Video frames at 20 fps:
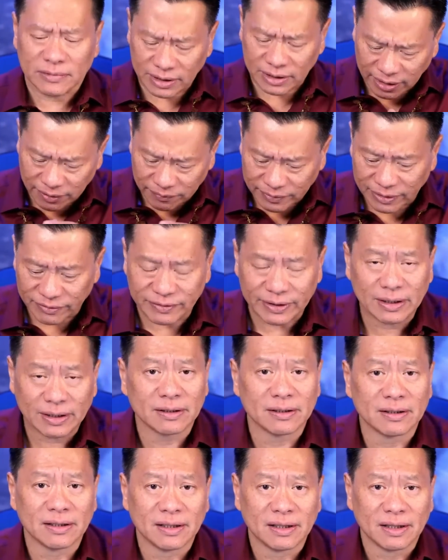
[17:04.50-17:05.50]
Keep giving.
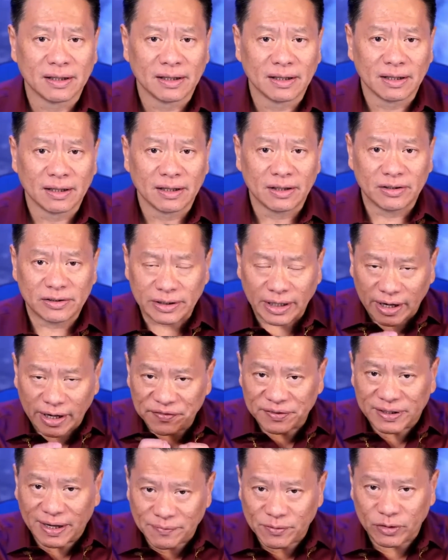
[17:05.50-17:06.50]
You see,
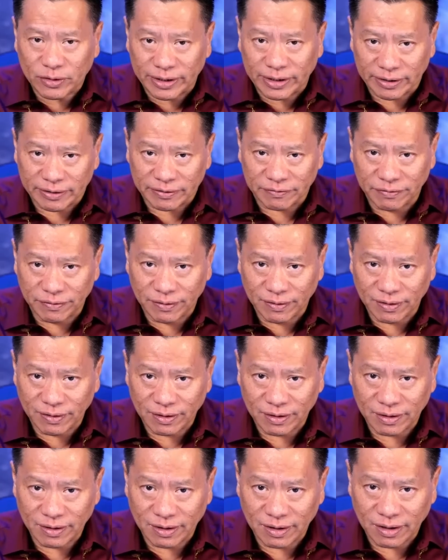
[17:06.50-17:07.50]
every time you give,
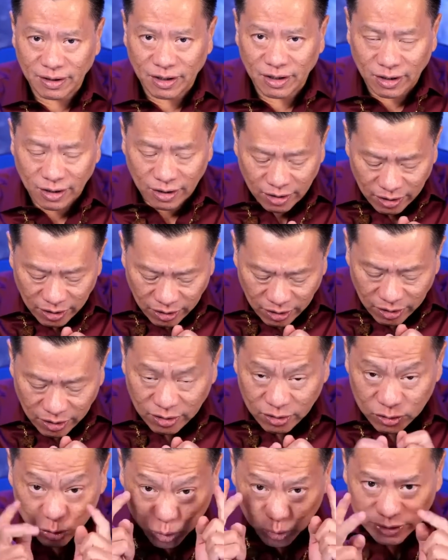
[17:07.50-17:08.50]

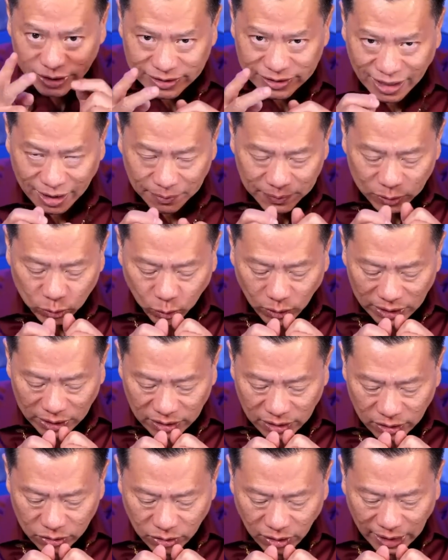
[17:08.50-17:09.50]
two things happen.
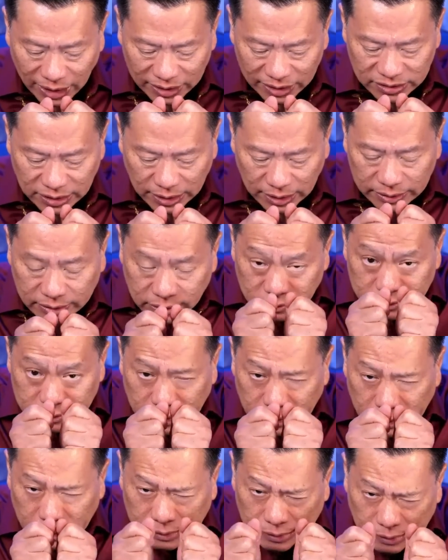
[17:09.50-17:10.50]
One, your heart chakra goes,
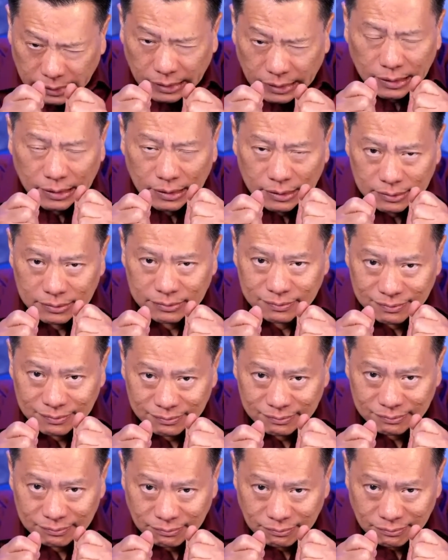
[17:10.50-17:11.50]
mm,
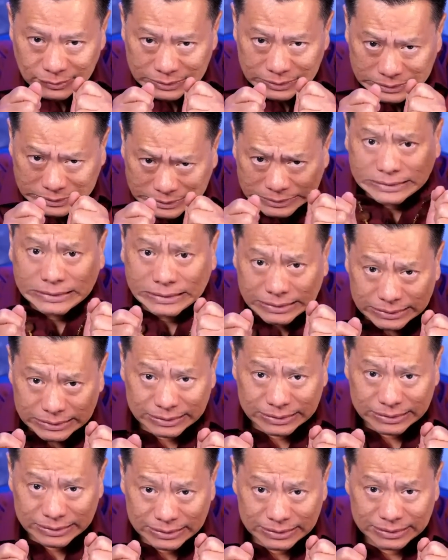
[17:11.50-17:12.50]
mm,
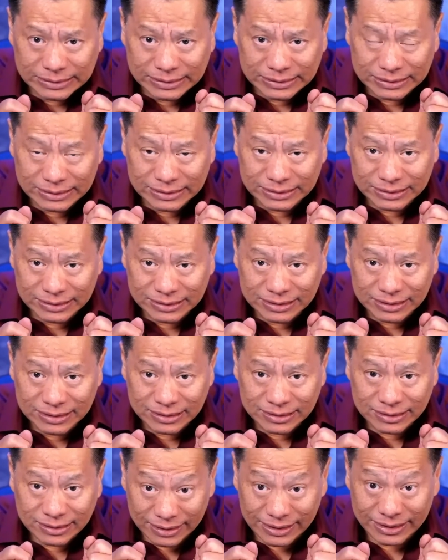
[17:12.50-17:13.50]

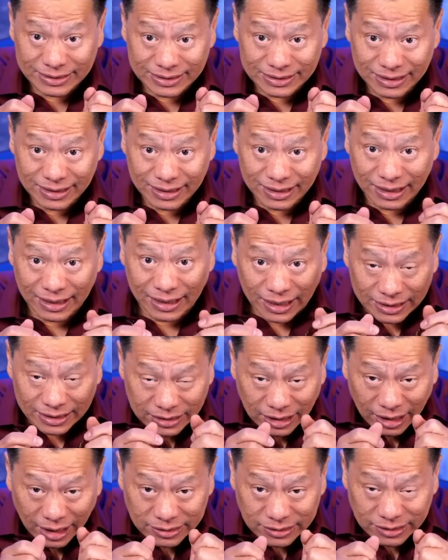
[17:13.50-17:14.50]
right? As
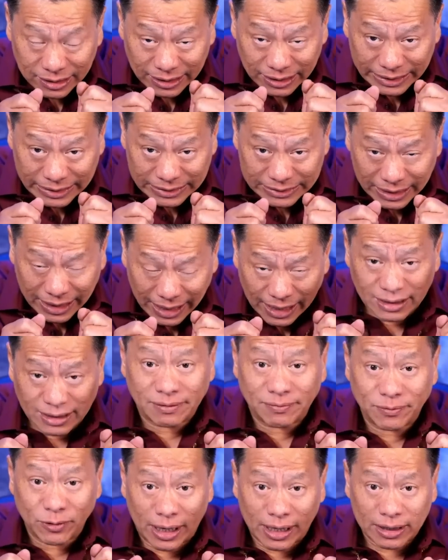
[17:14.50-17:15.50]
the heart chakra gets a
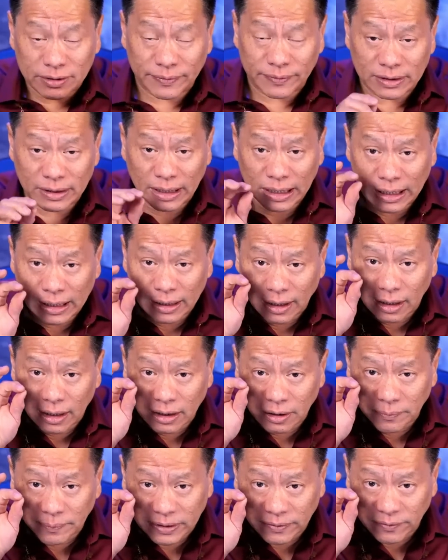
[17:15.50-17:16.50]
little more activated, a
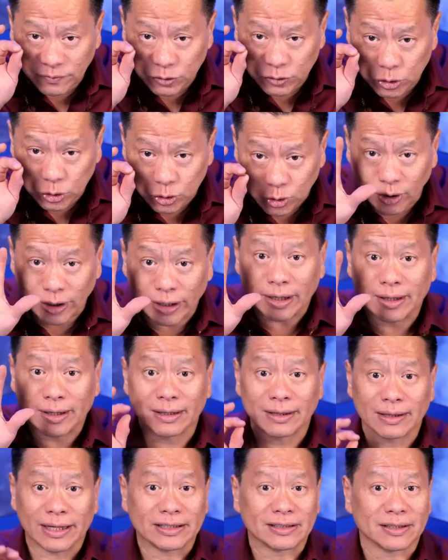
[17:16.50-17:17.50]
little bit of joy
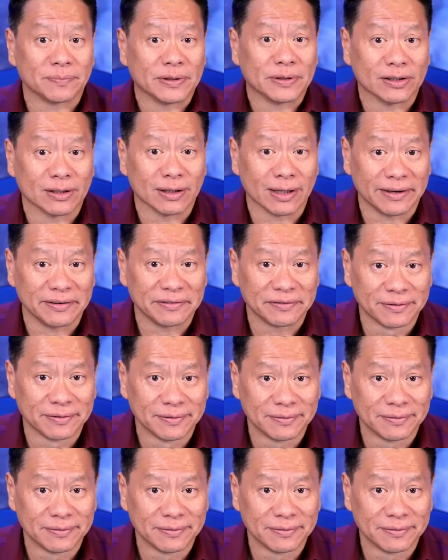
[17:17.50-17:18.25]
lights up in your life.